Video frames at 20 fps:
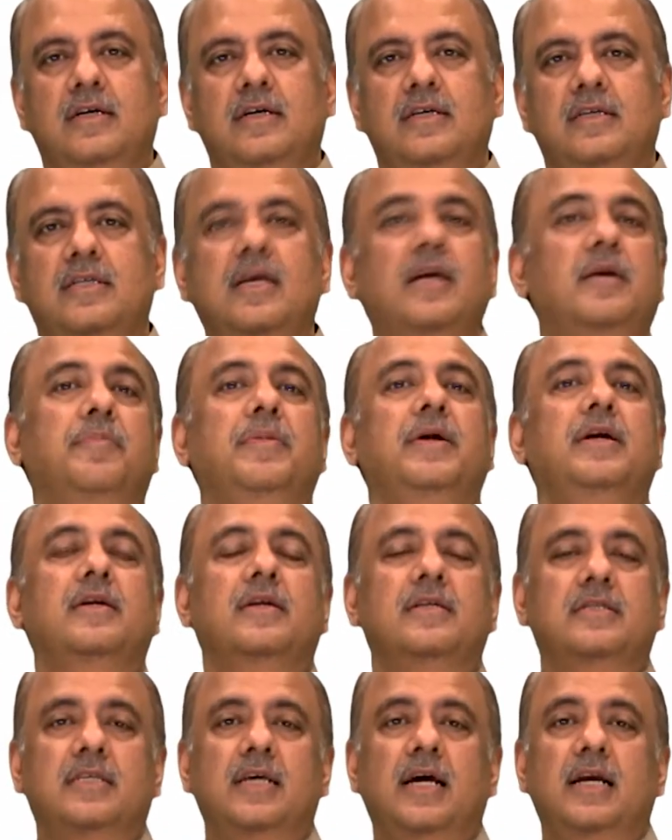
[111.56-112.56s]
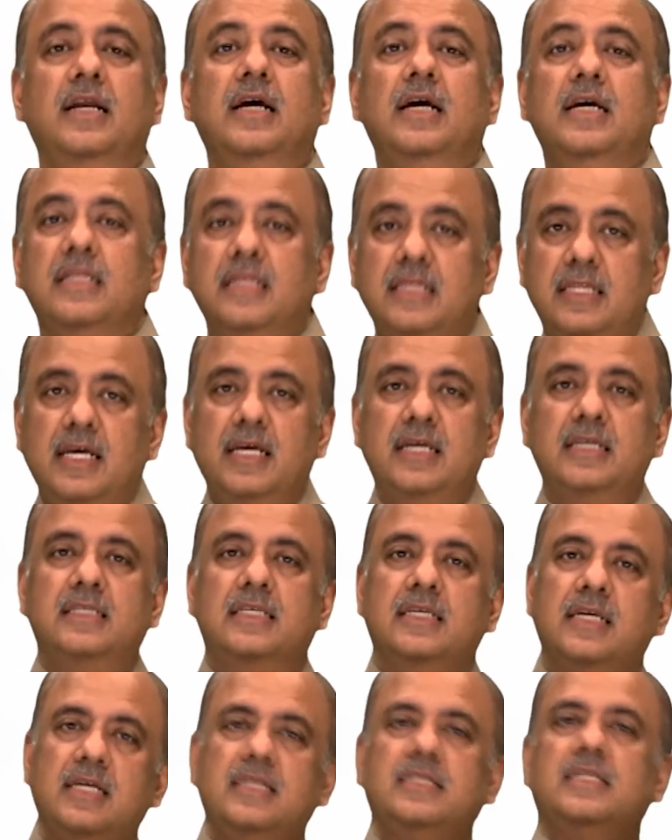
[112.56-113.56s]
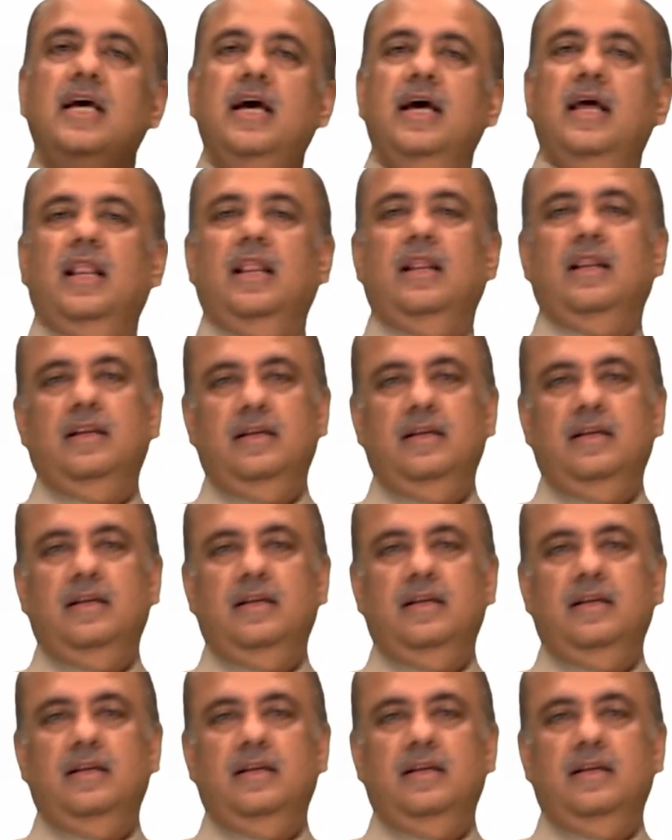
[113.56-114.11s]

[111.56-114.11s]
St. Peter said, "This is hell."